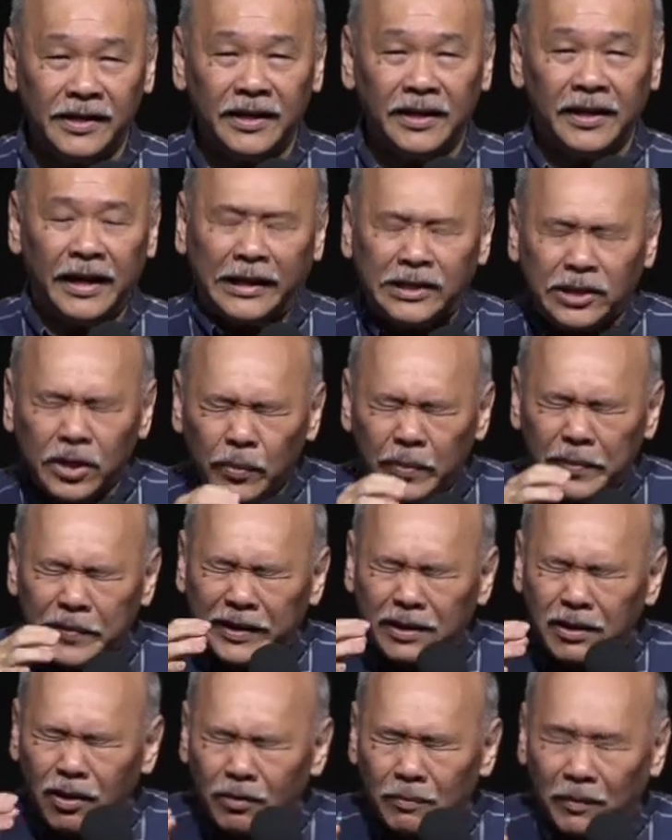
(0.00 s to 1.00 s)
And so when we
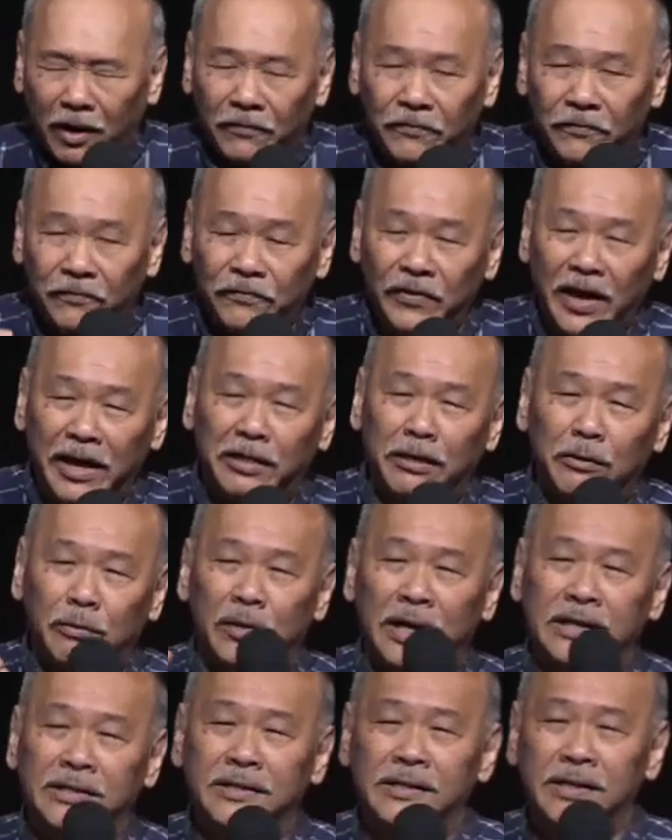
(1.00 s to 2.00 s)
talk about faith
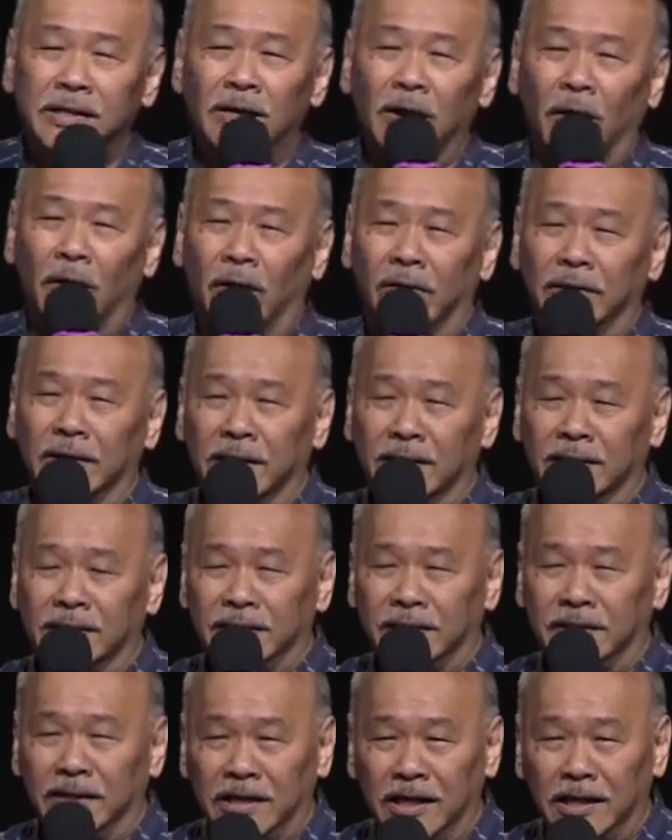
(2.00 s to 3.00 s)
resting on a
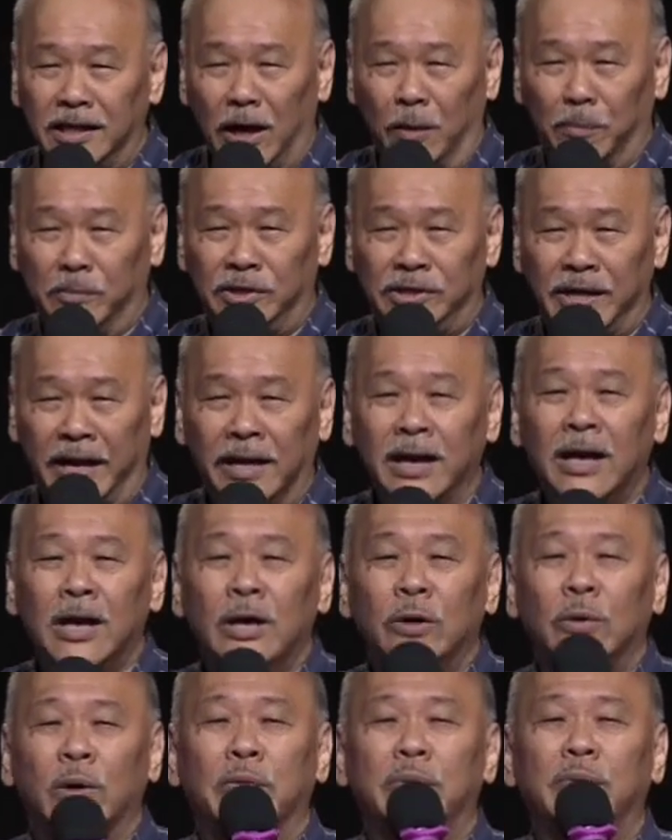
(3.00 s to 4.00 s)
certain object,
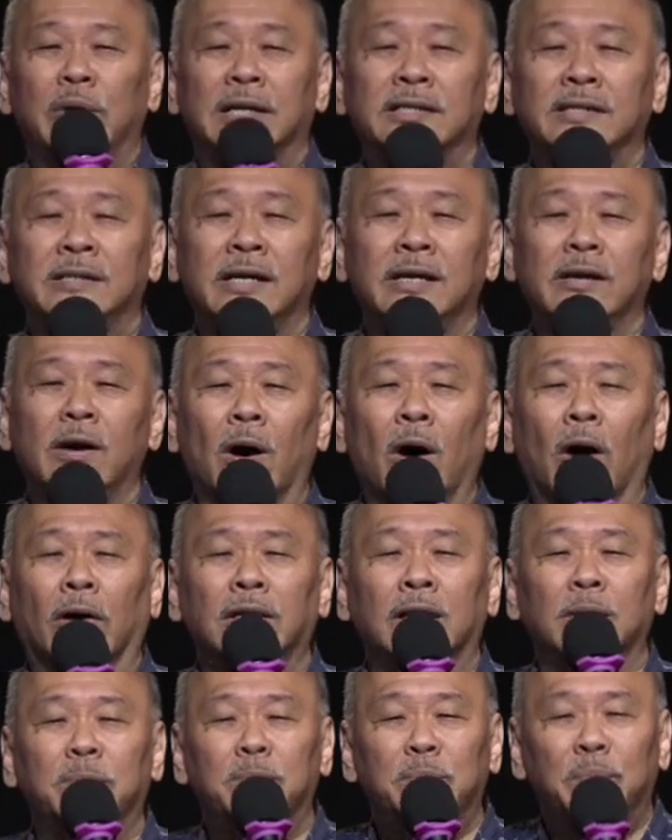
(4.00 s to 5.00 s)
we are resting on
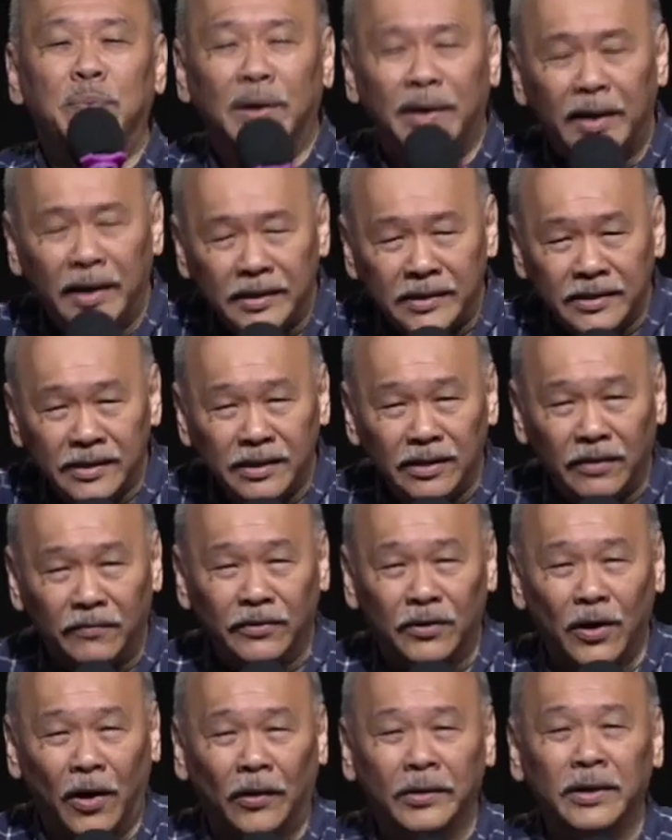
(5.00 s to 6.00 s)
the person of
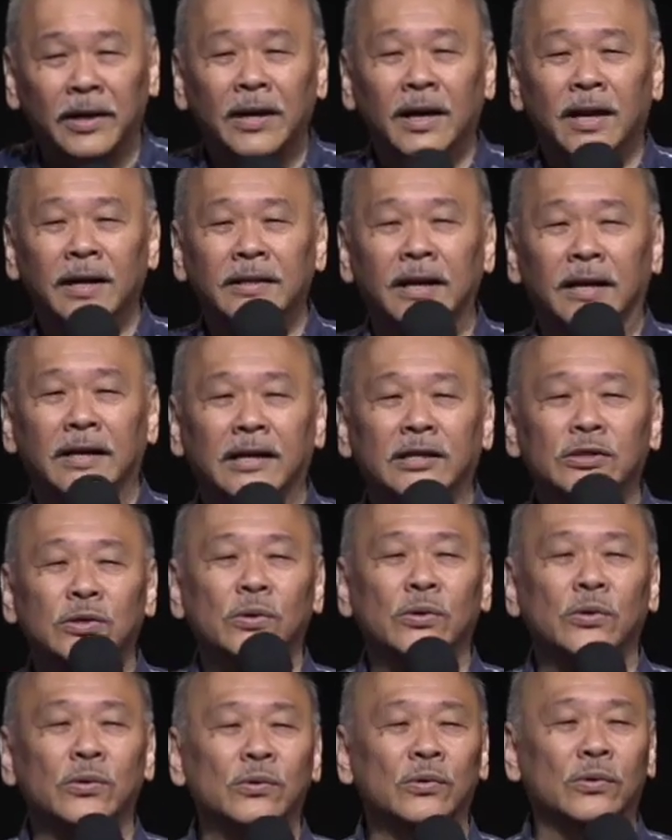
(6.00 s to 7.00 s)
God. That is
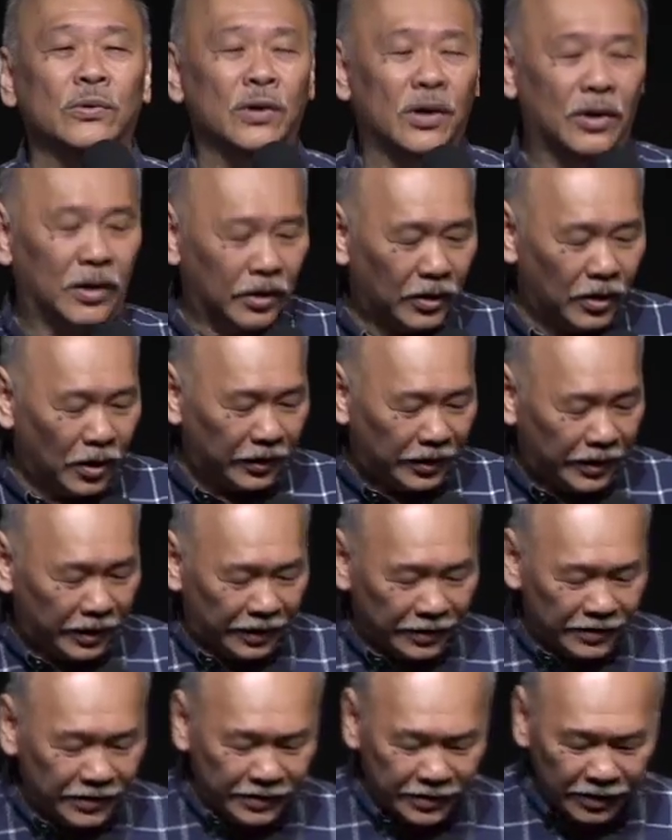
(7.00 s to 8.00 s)
who God
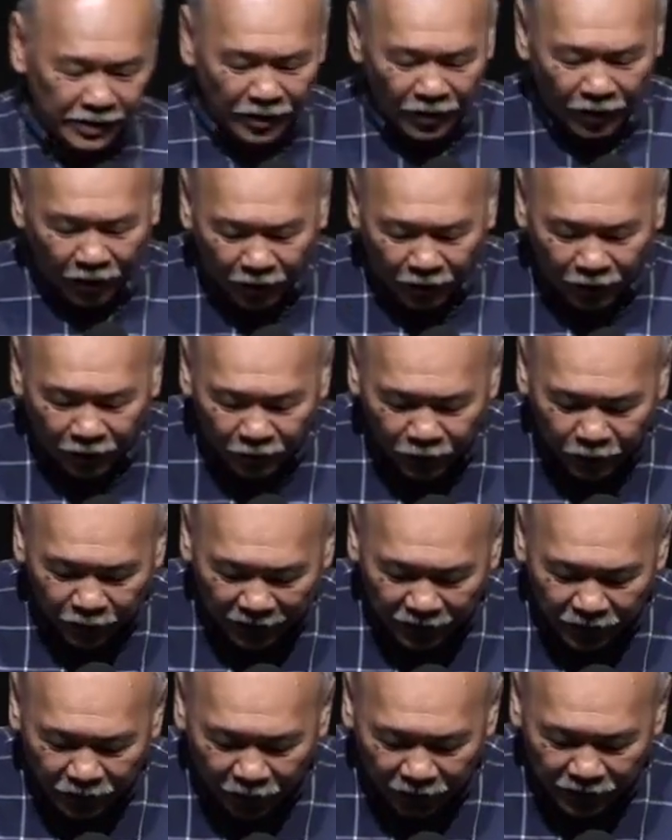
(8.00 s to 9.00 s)
is or
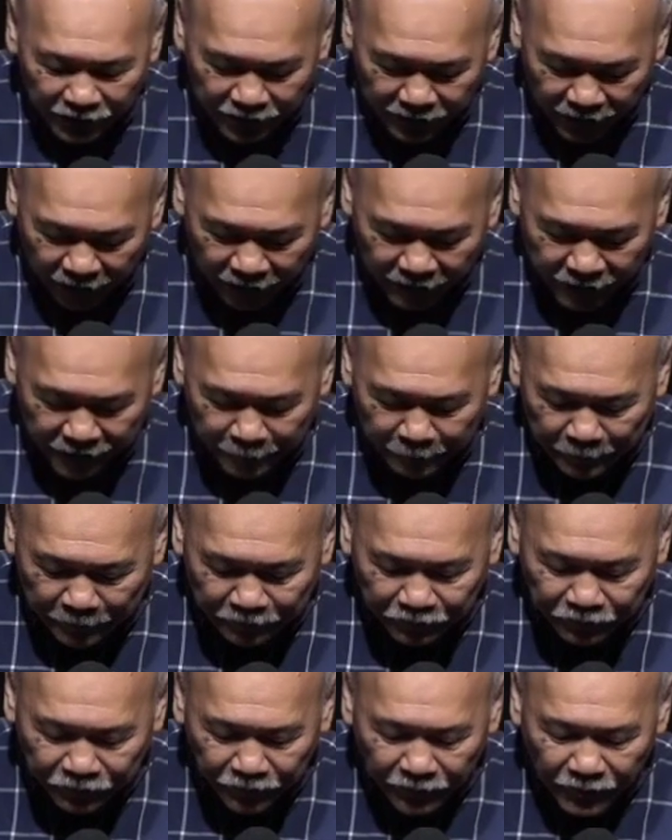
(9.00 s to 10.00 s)
what God says.
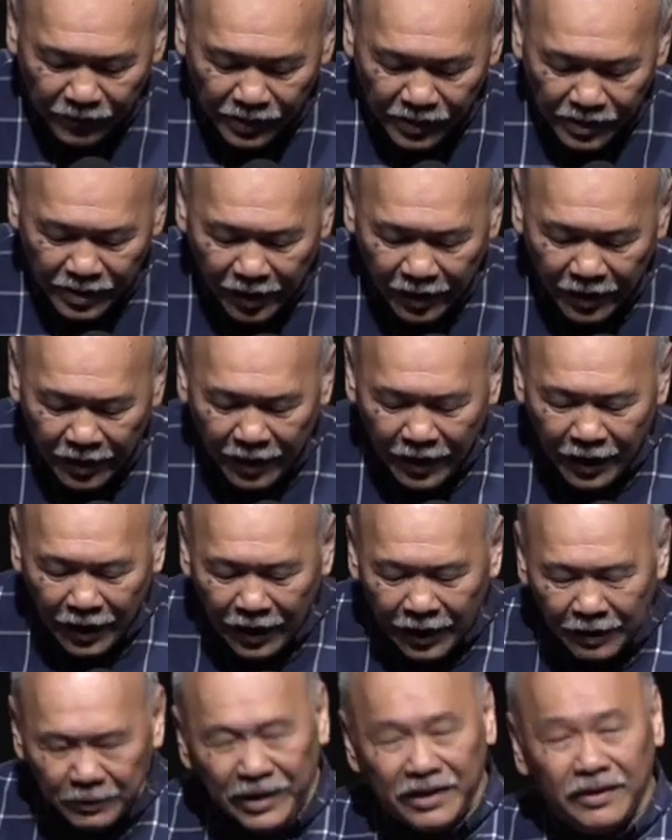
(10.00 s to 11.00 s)

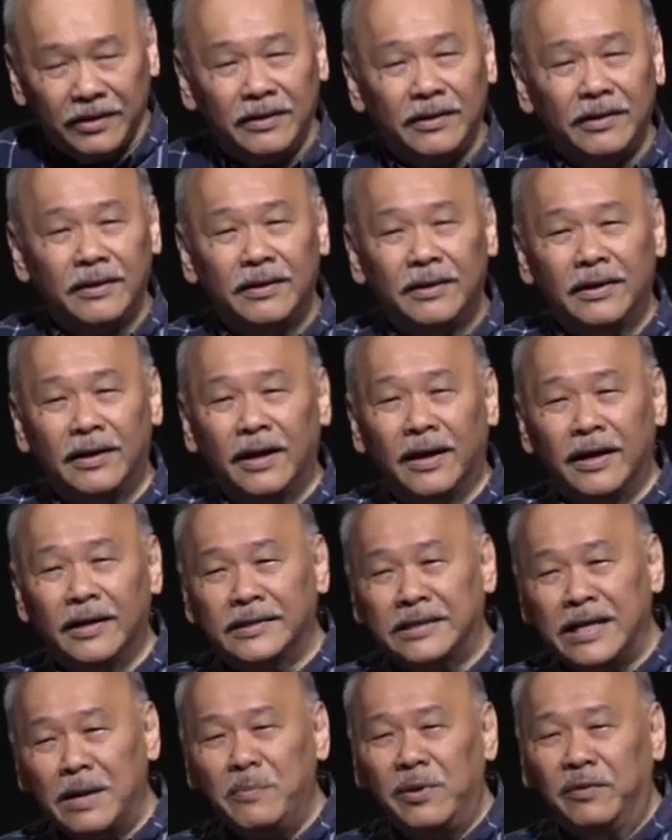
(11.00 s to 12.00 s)
But
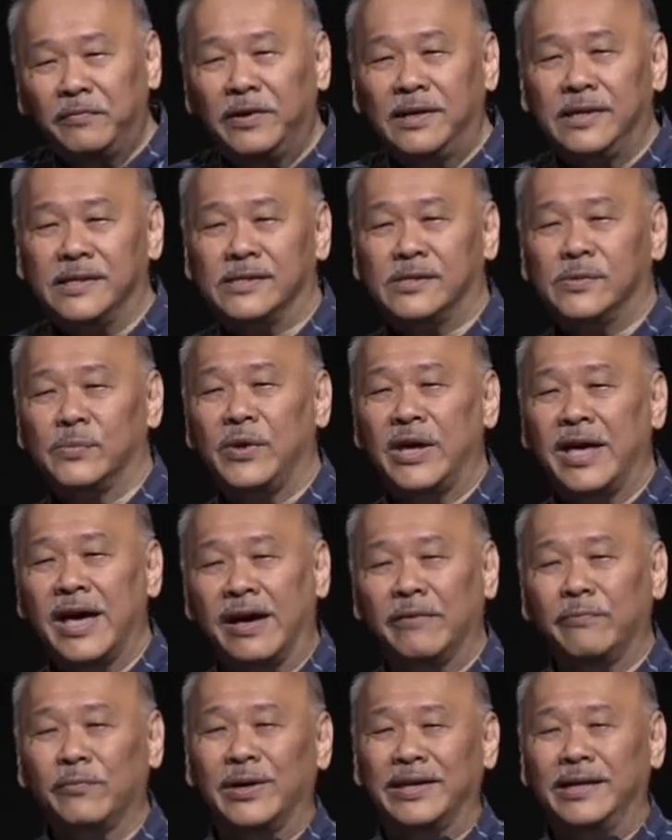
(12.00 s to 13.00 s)
some of us, we
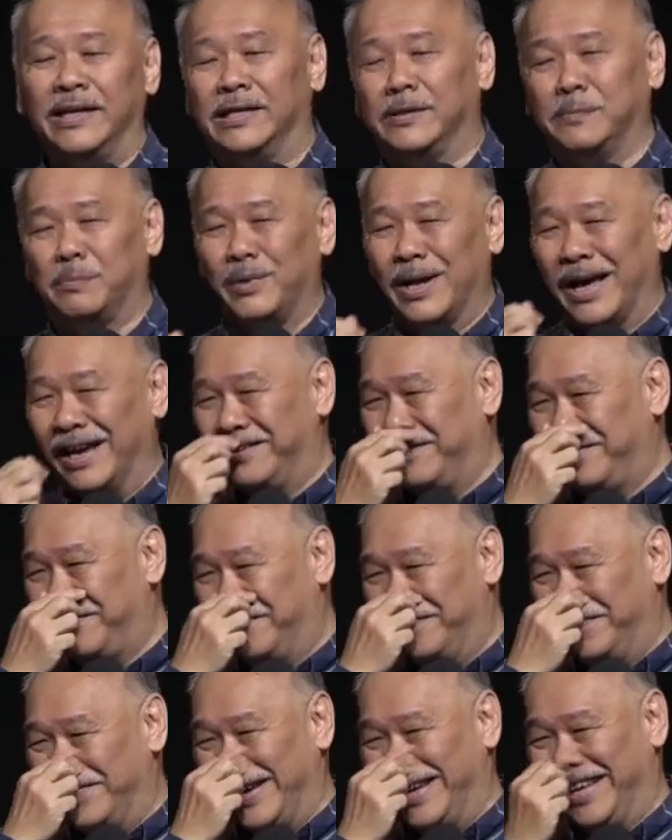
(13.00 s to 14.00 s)
have what is blind
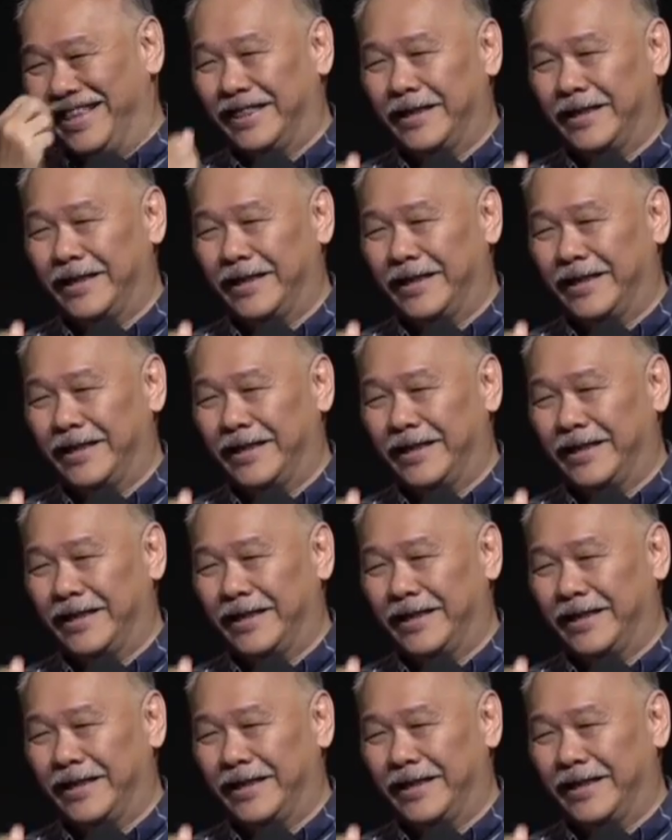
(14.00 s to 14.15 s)
faith.